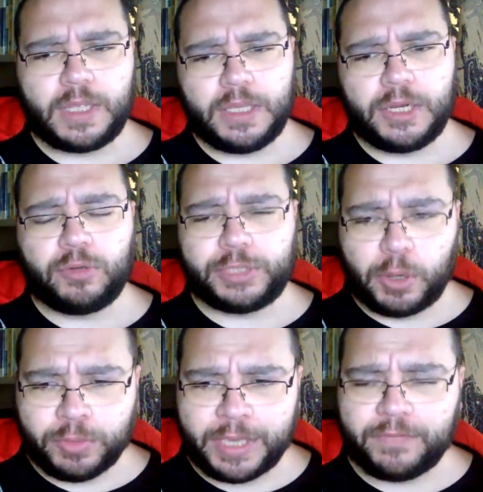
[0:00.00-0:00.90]
you know,
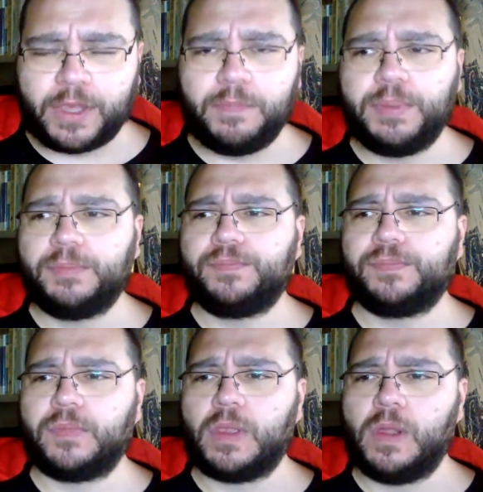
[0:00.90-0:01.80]
don't give up.
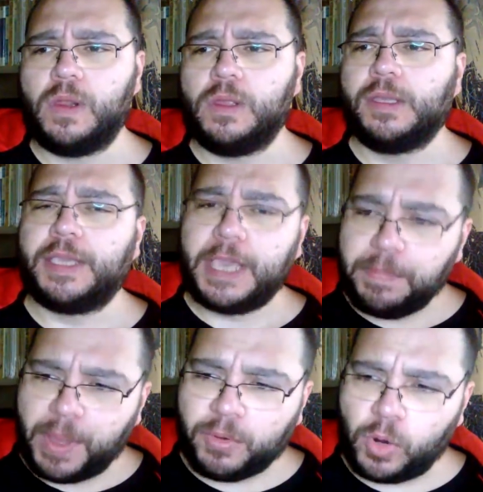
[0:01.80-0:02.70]

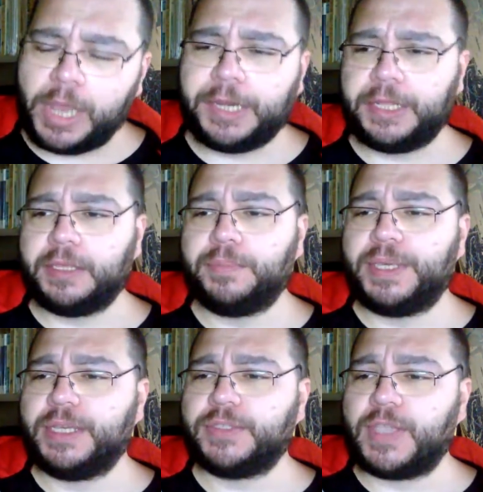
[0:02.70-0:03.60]
Keep on writing,
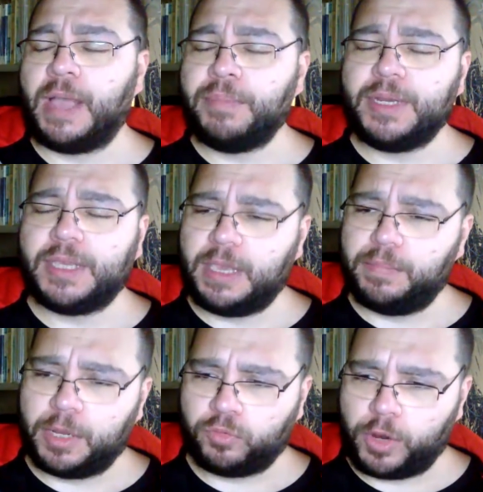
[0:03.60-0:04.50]
because I'm going to
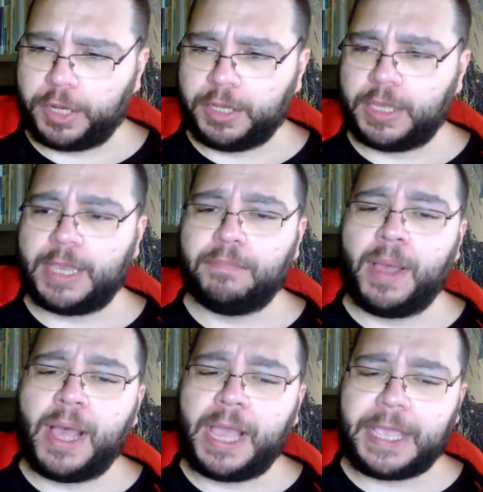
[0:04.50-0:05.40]
keep on writing. And
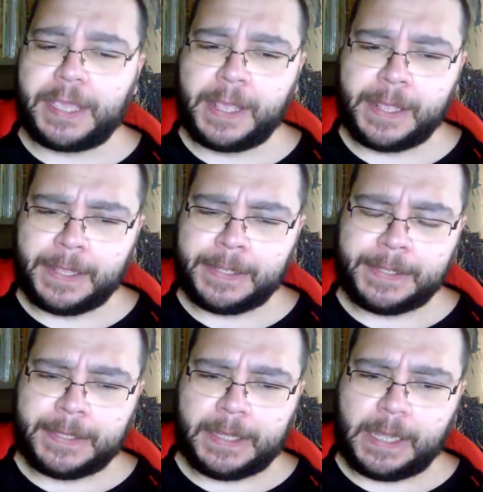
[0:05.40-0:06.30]
my,
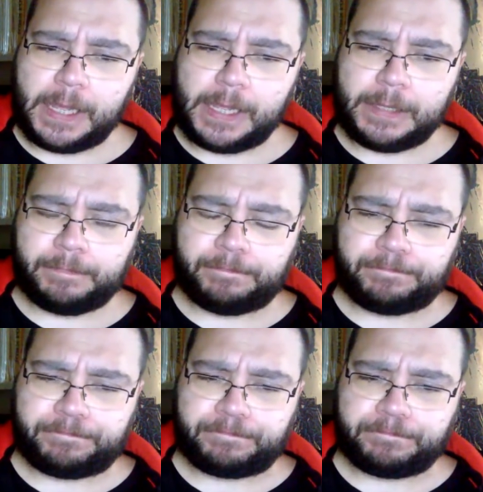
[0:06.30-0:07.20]
I
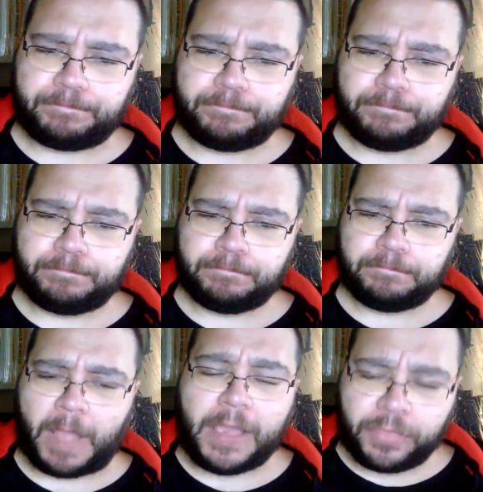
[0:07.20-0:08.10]

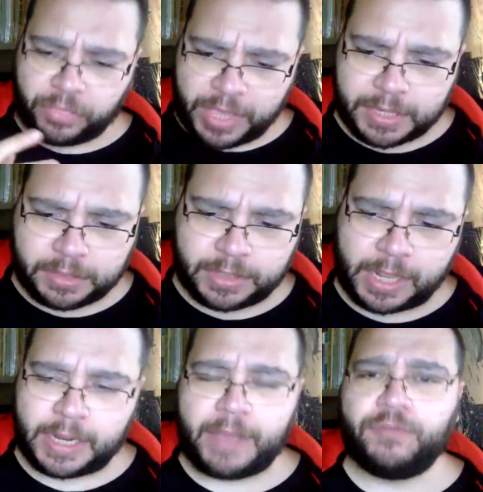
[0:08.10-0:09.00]
think
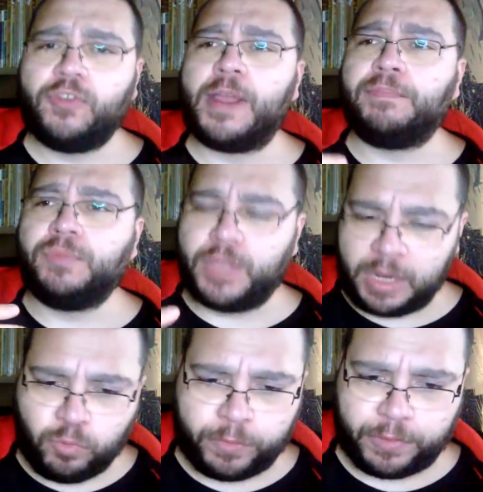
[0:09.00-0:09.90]
that after I'm
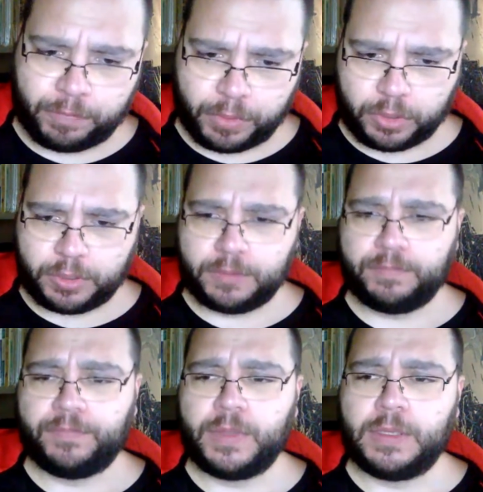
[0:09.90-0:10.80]
done with the book,
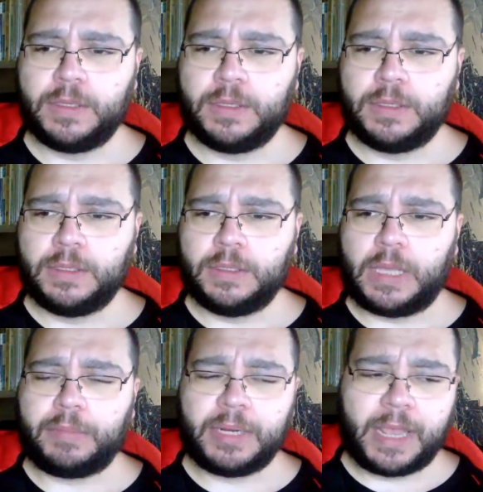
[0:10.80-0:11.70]

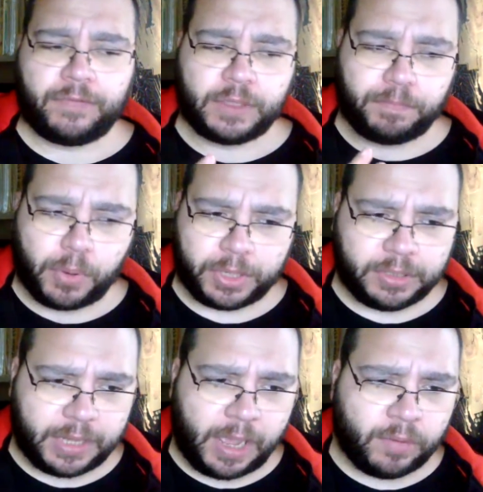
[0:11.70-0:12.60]
I'm going to have to put
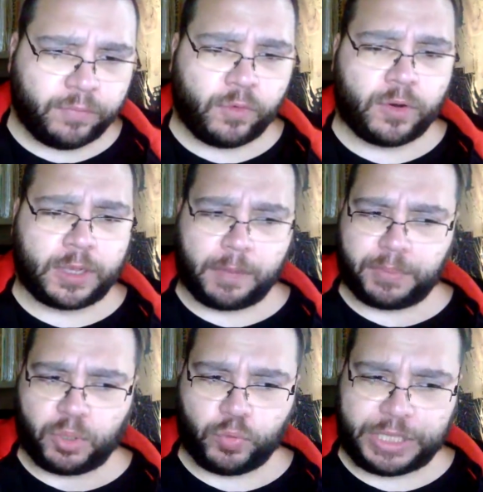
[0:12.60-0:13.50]
it down for a
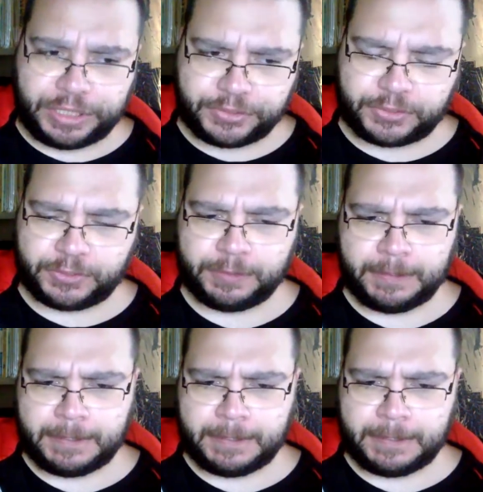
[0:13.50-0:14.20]
couple of weeks.